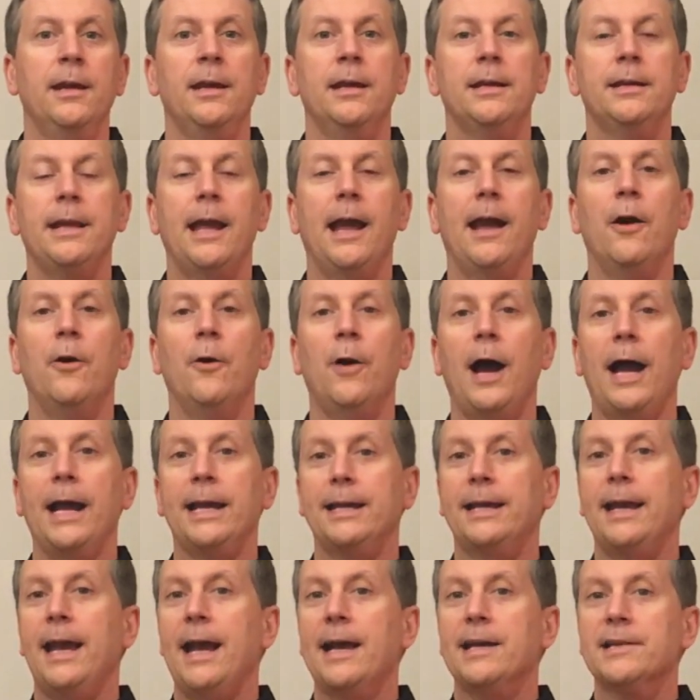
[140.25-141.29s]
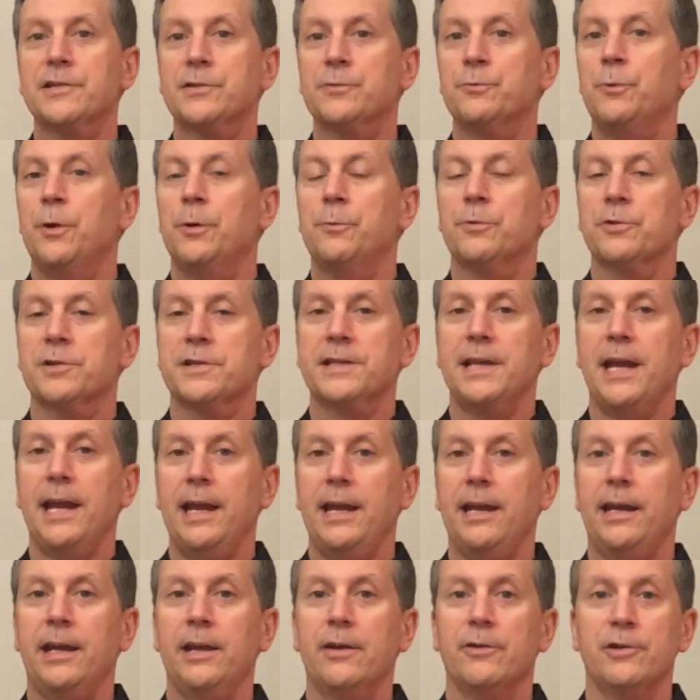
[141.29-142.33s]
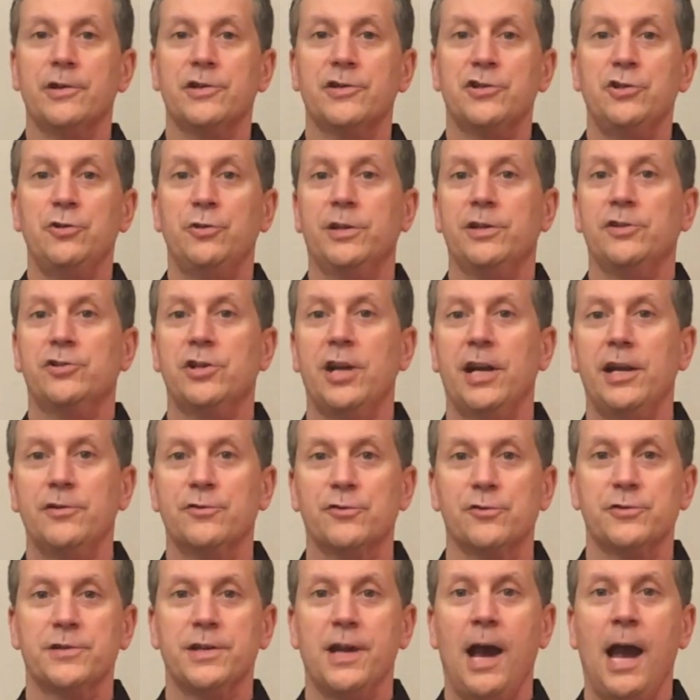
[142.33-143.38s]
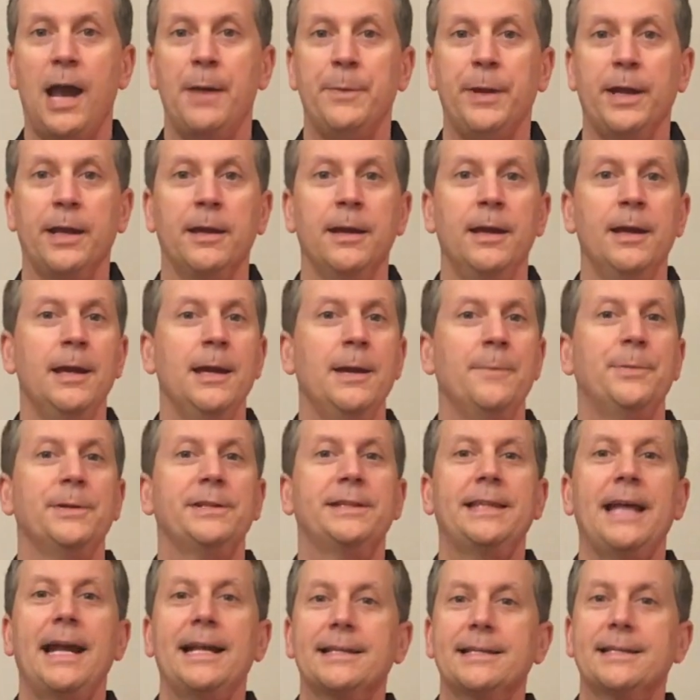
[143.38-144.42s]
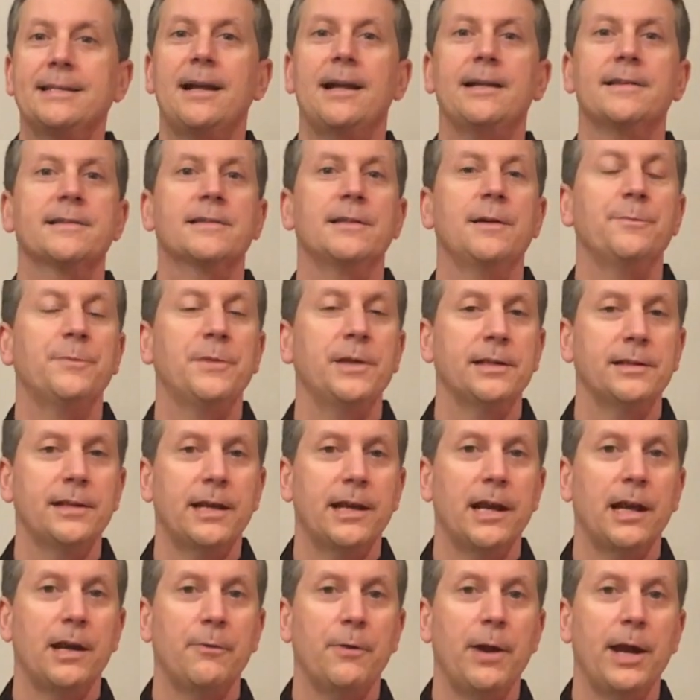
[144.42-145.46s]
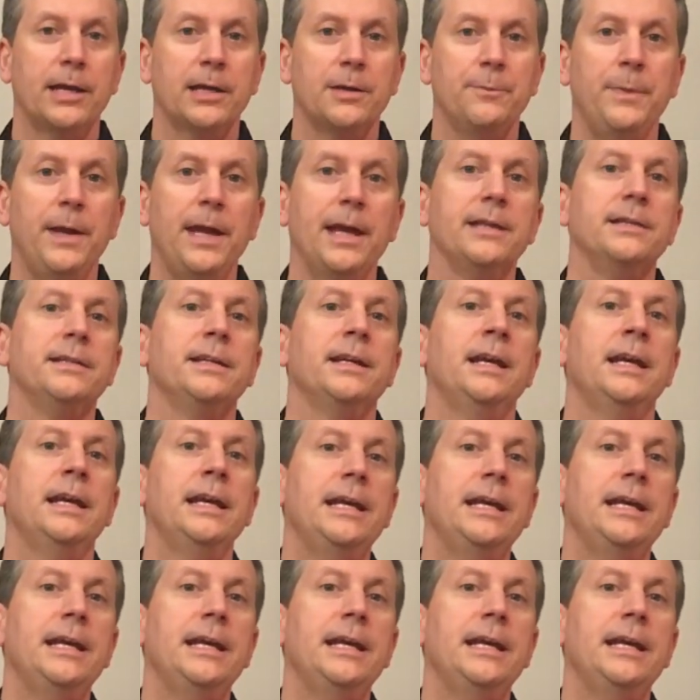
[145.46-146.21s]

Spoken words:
Now, I guess what we're saying here is you can change your timing, but that's not something that I recommend.